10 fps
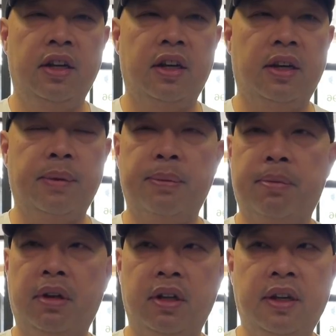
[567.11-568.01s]
I
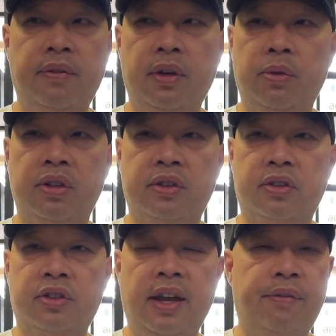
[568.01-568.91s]
believe it was
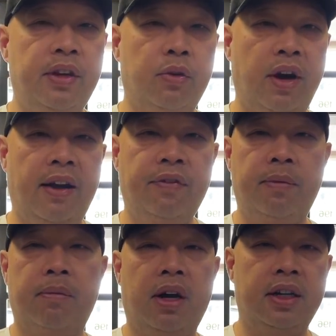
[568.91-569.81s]
Steffi Graf
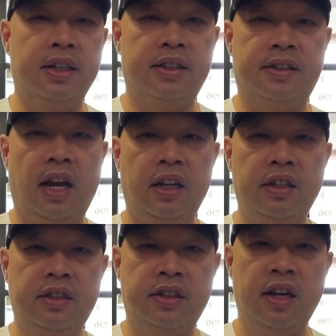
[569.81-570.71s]
and Monica
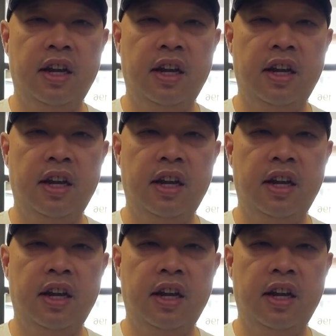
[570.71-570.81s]
Seles